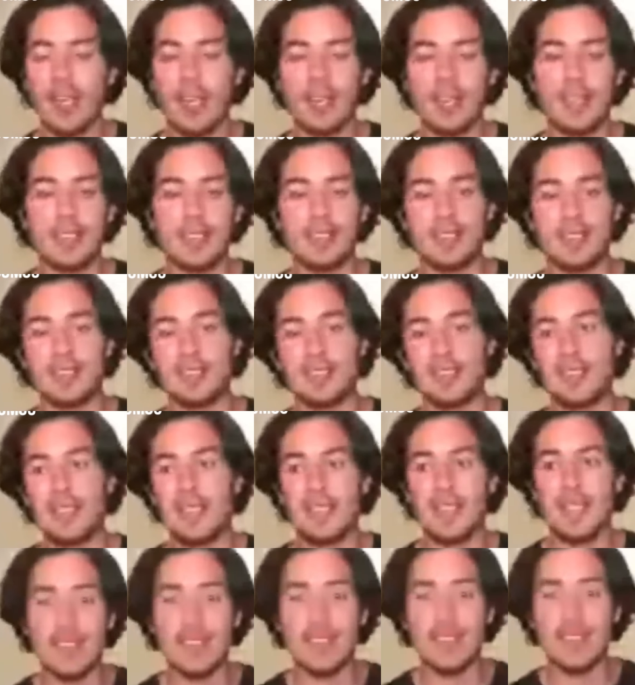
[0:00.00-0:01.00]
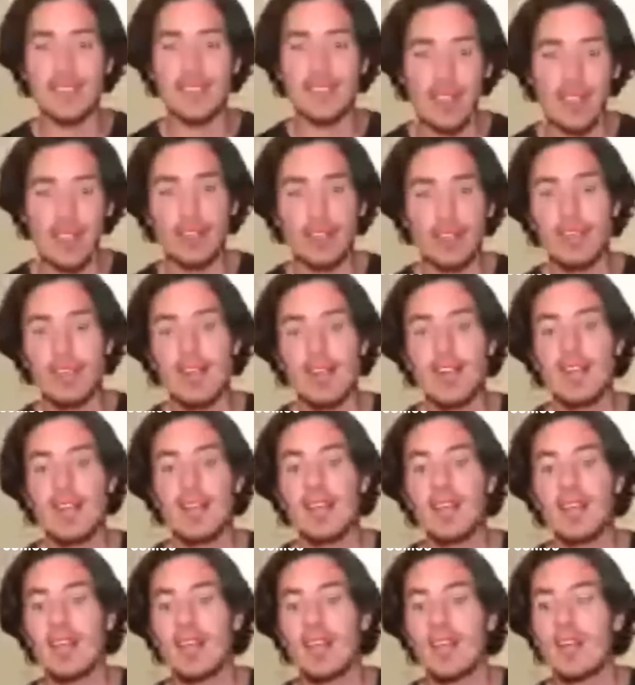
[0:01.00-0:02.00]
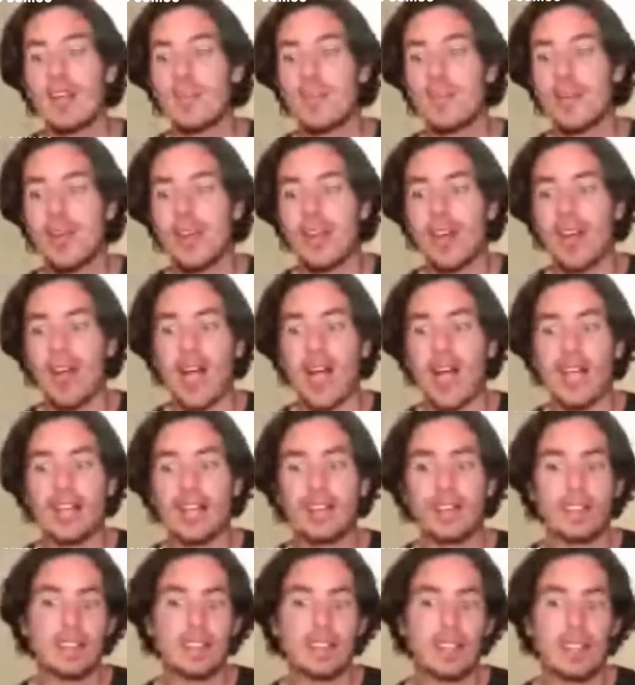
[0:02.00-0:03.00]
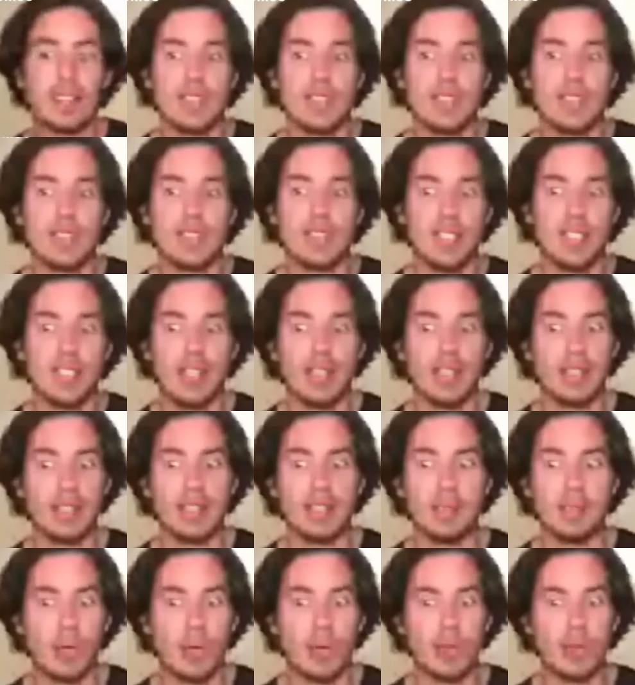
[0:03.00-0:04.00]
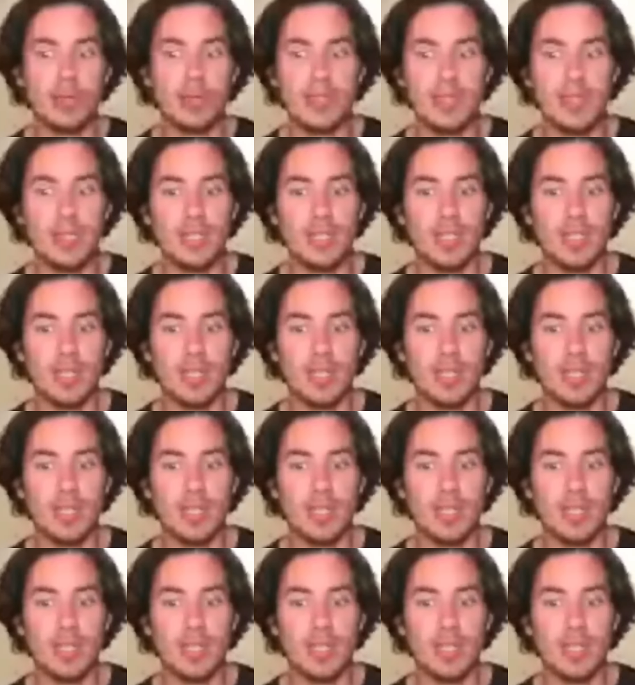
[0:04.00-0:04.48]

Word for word: This is the year where I got ill the most,